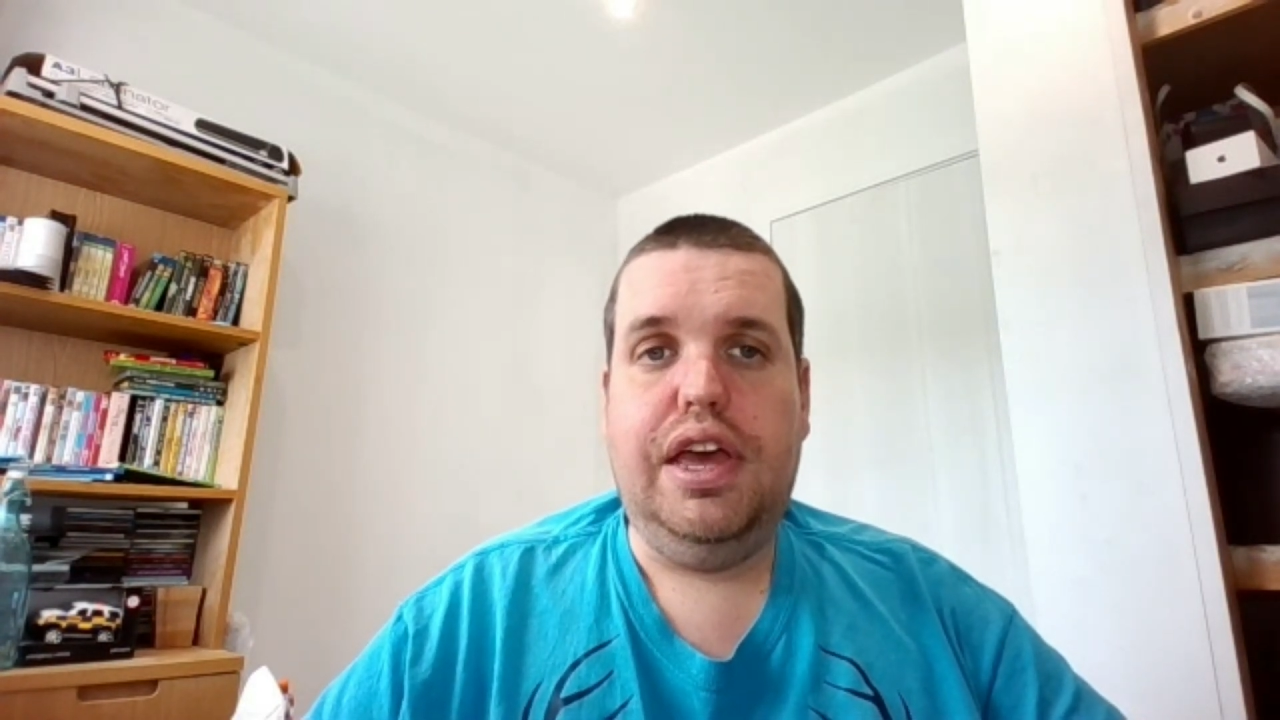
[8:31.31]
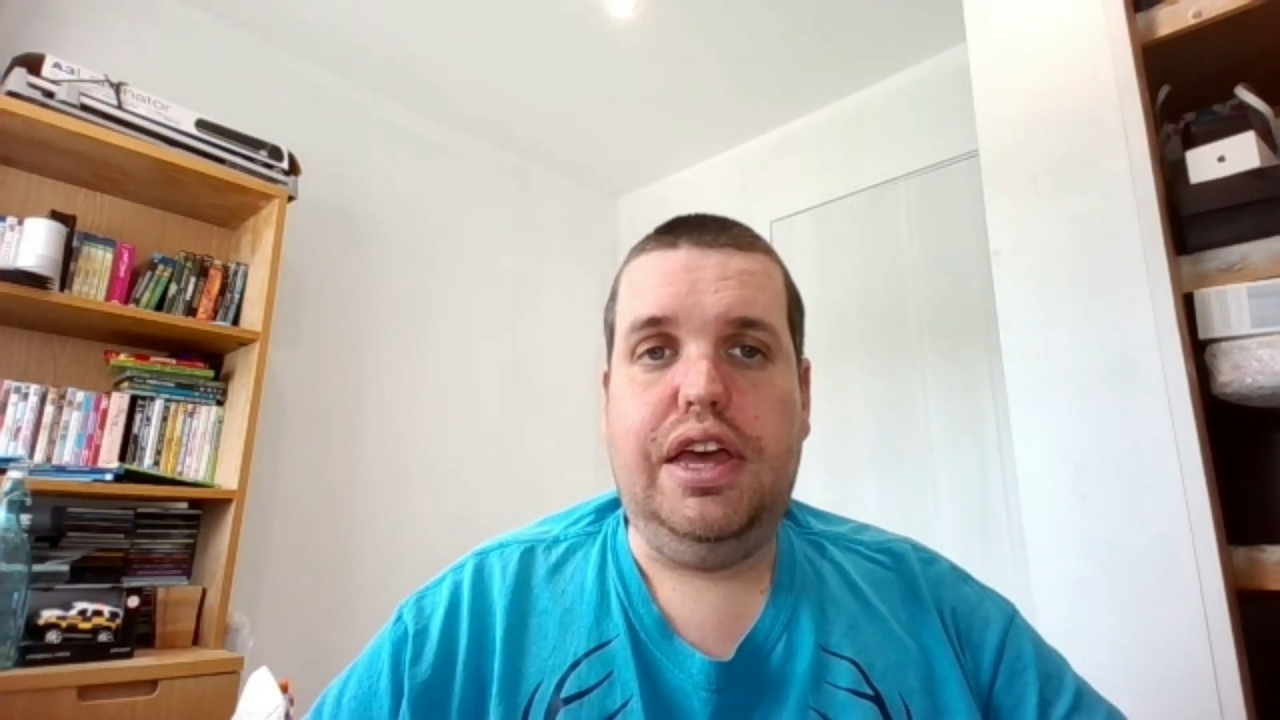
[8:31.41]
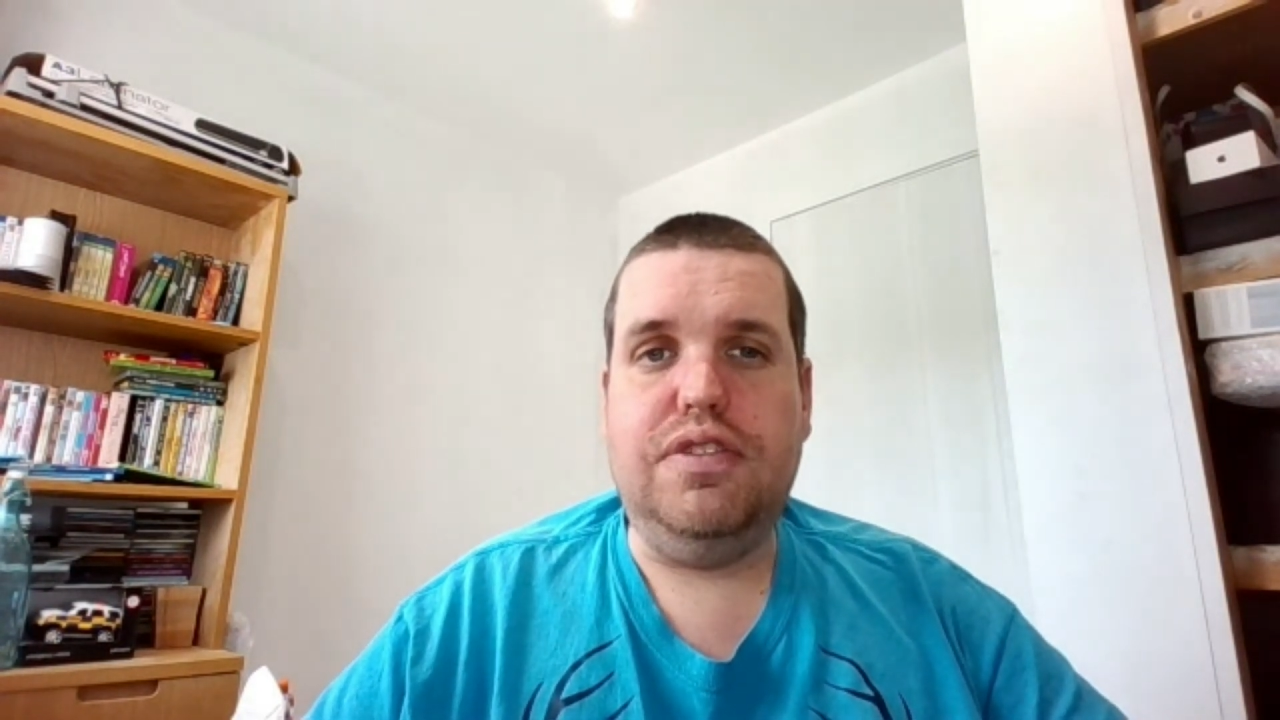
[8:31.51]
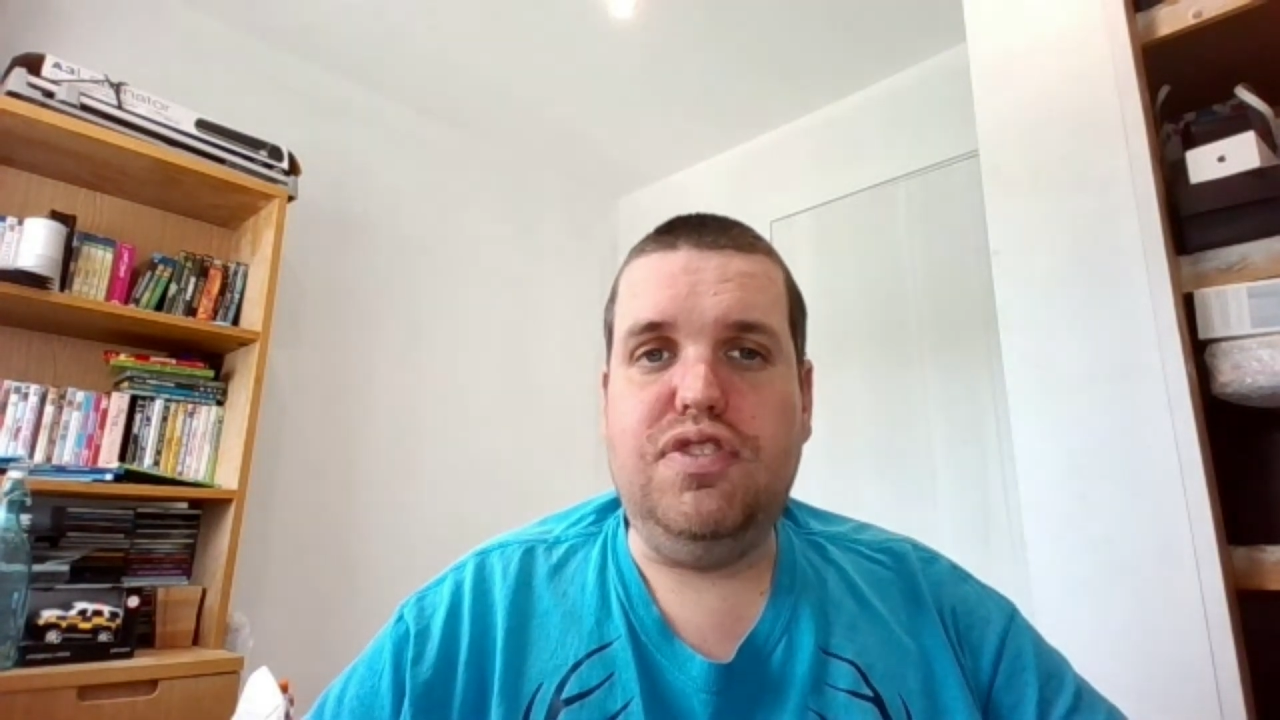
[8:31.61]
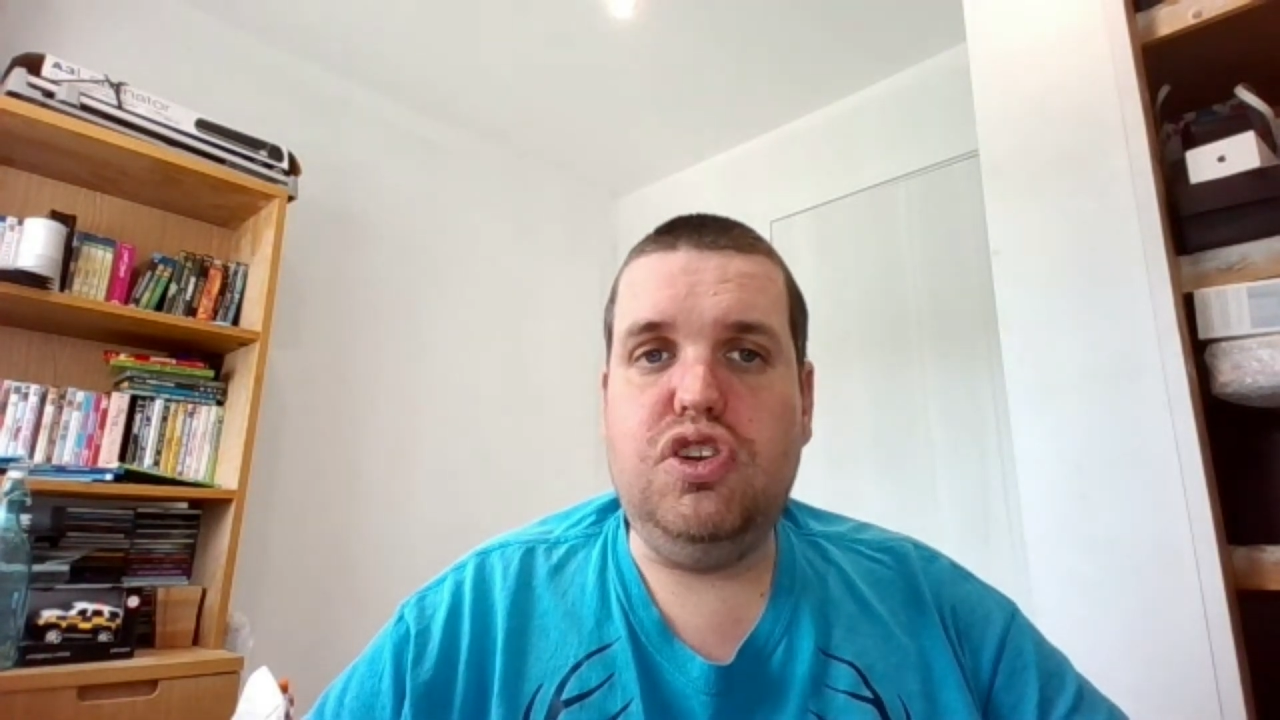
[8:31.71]

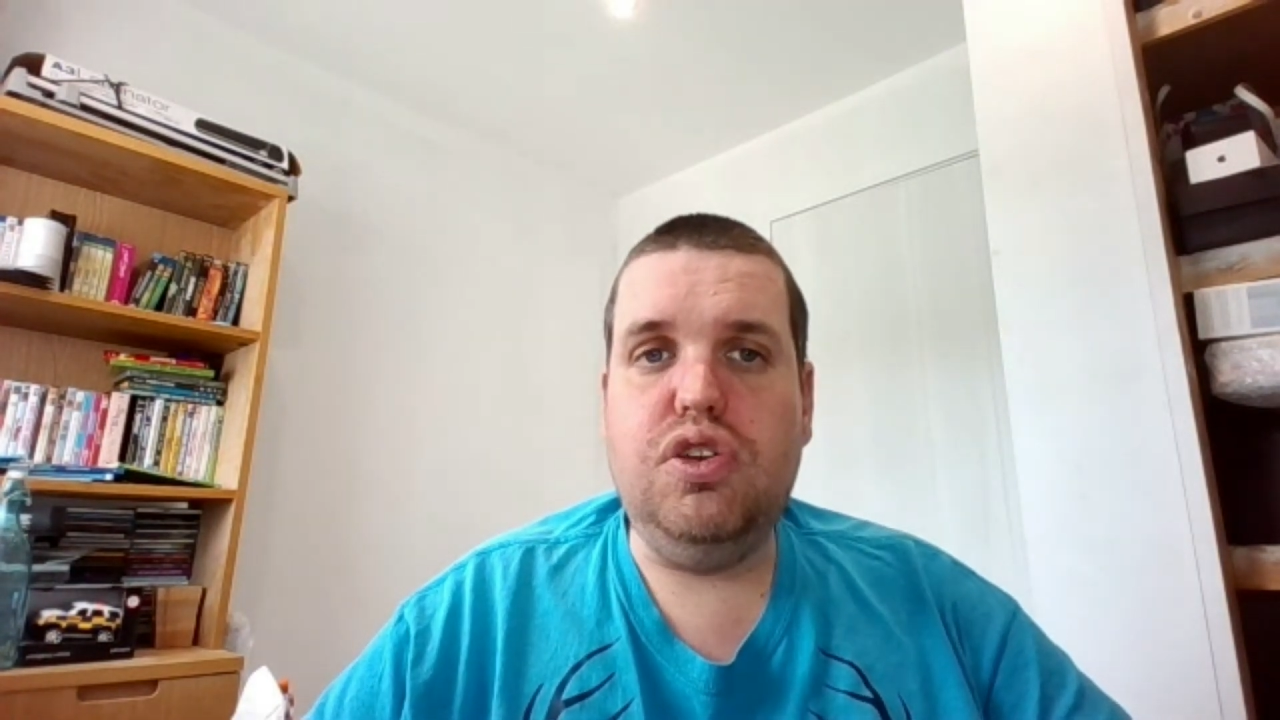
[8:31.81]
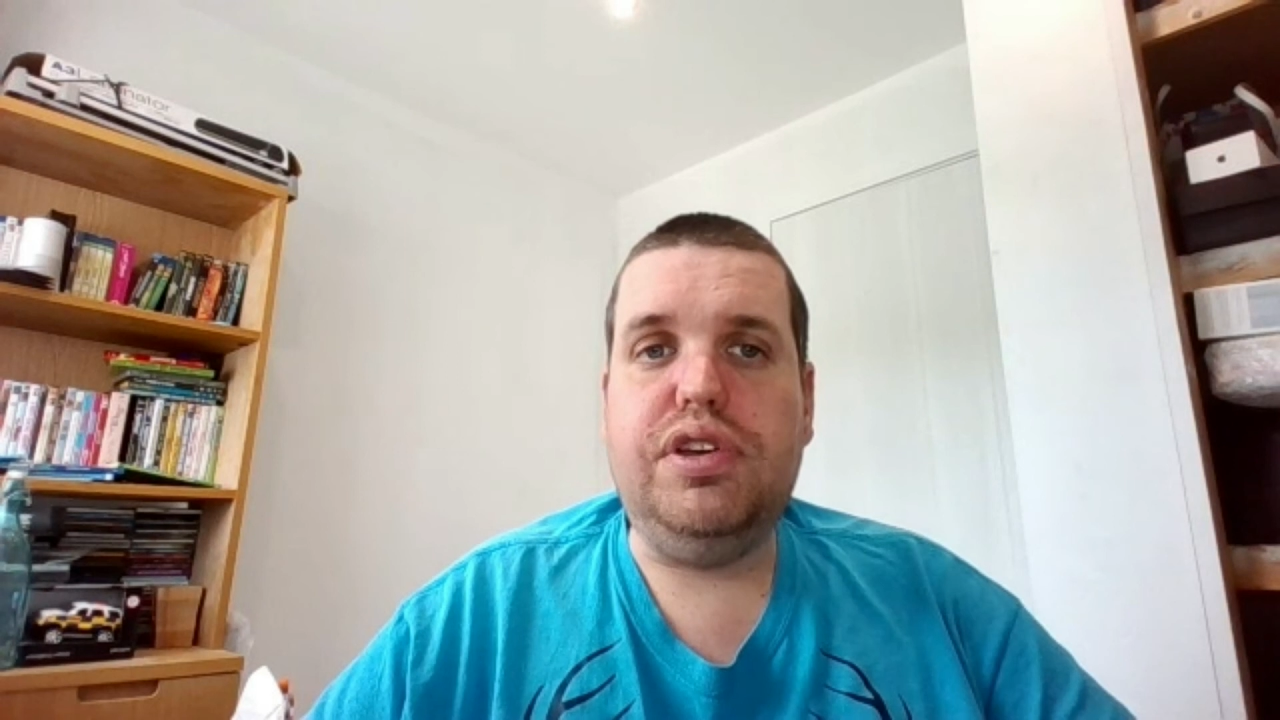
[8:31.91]
and if you do